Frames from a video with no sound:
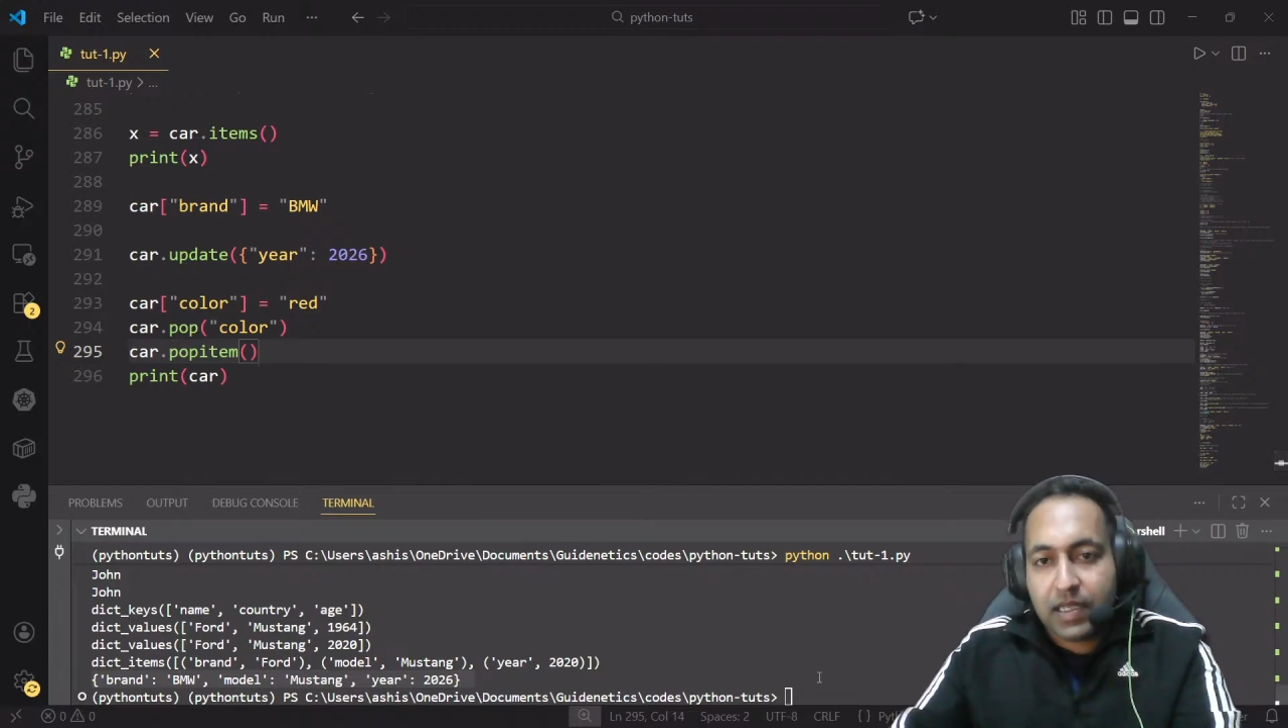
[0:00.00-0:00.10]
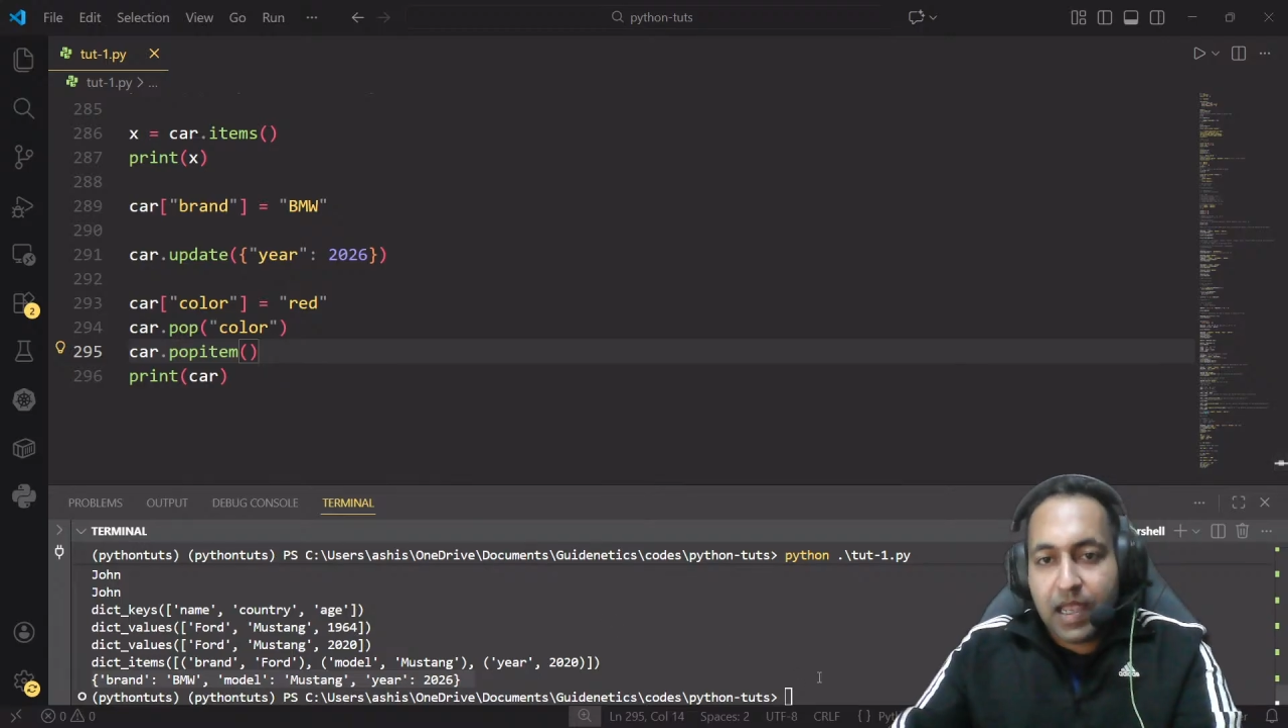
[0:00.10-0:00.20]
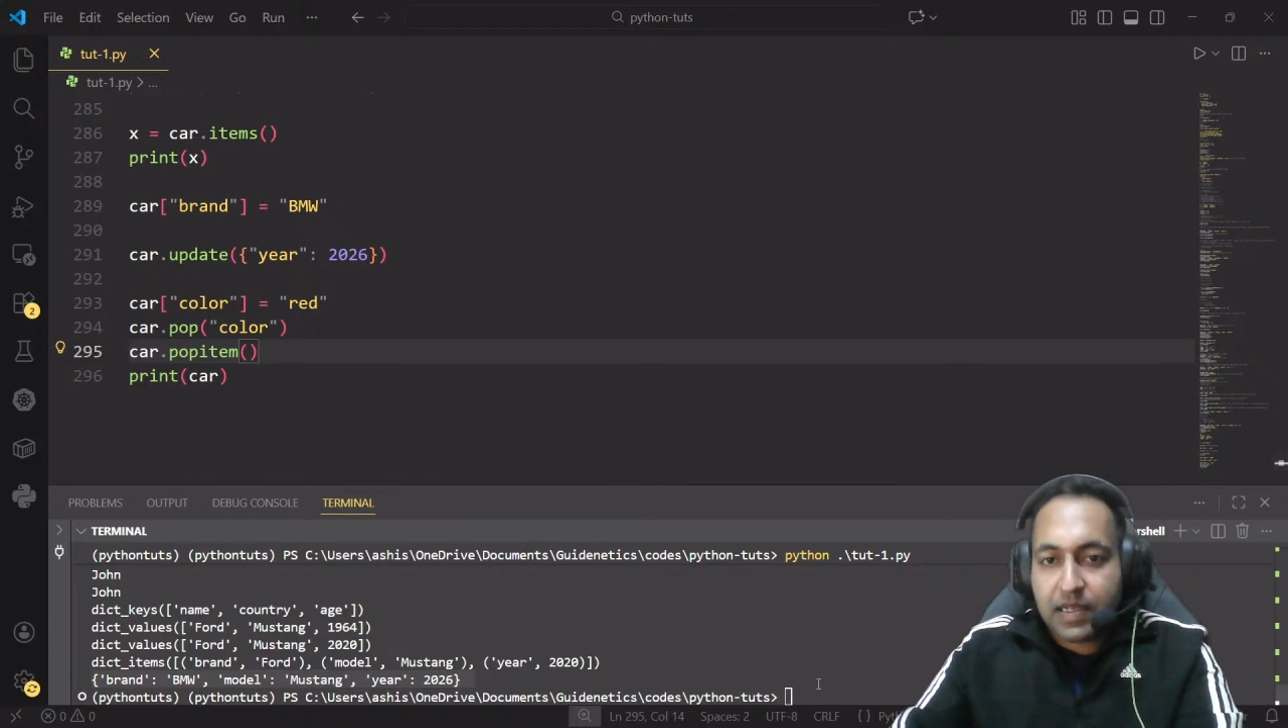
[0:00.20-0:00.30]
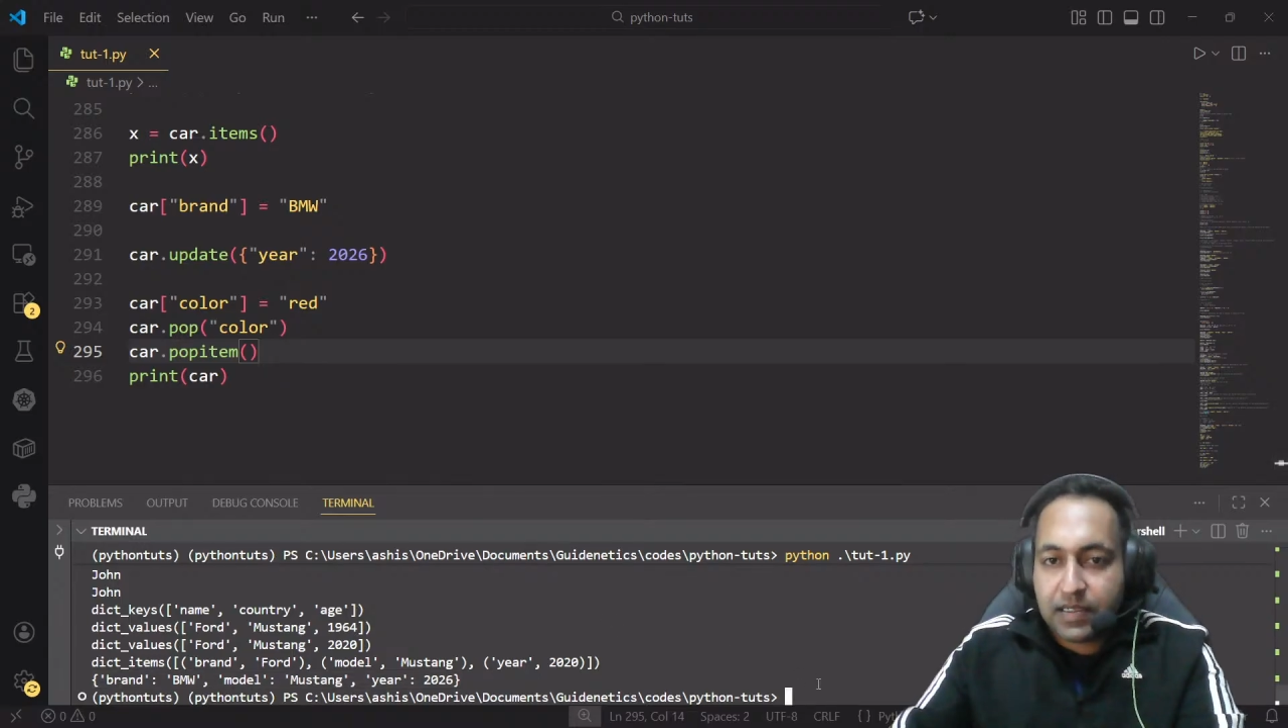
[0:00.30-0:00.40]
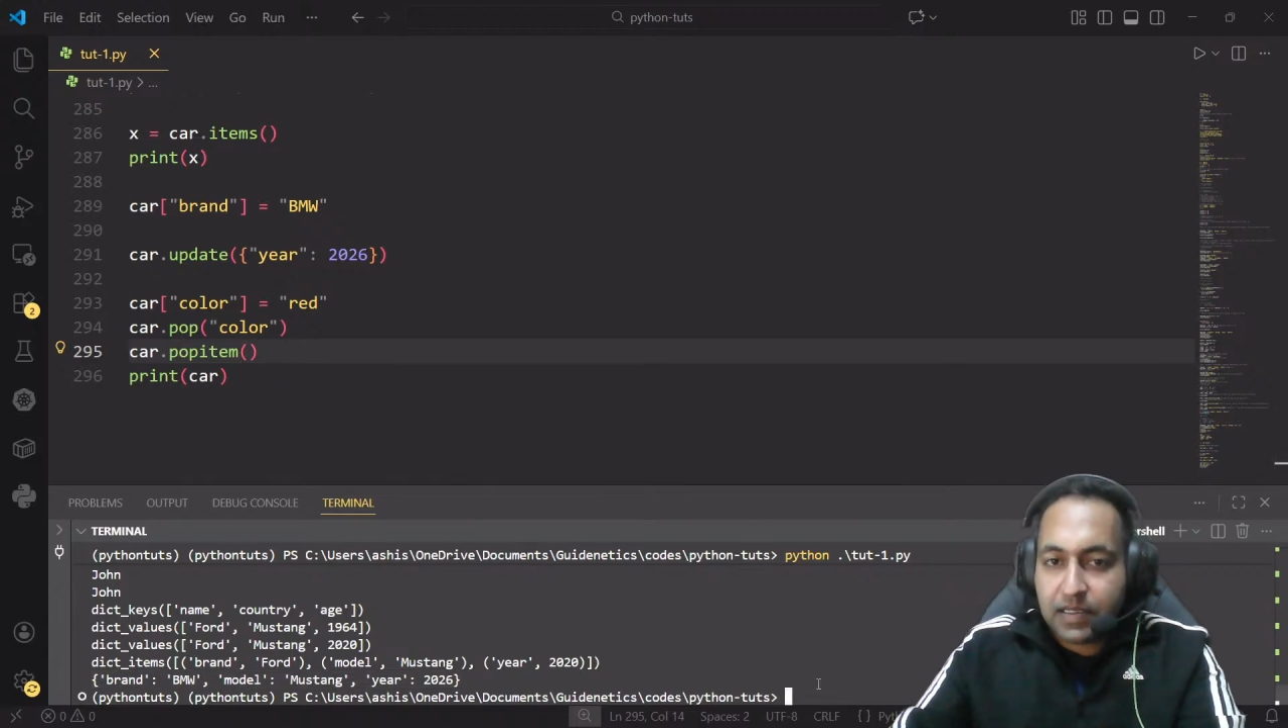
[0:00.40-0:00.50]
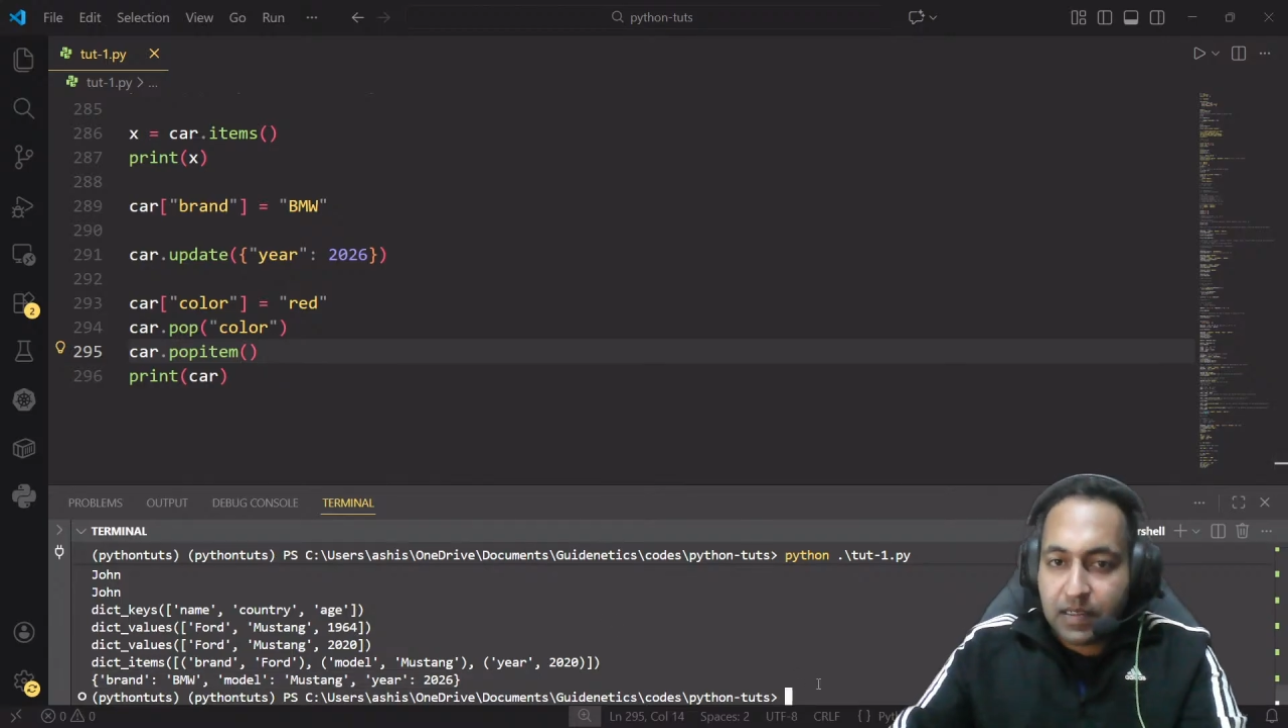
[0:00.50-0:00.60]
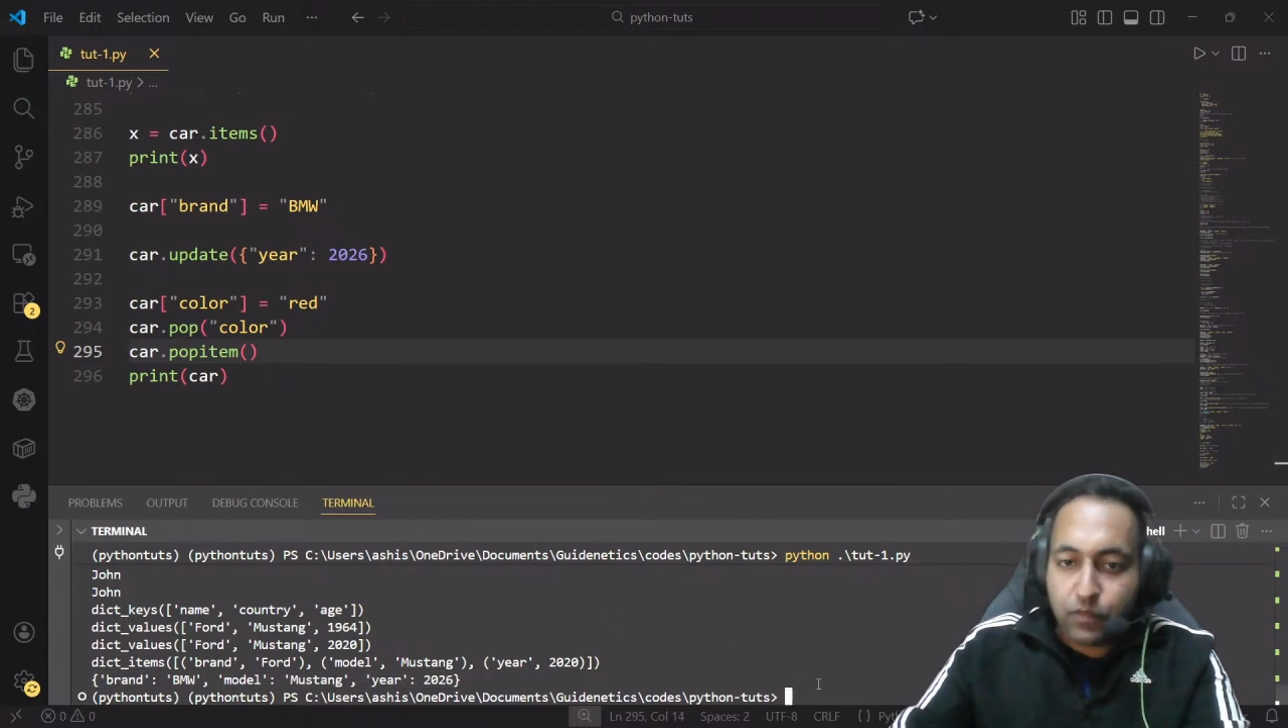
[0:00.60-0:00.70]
gets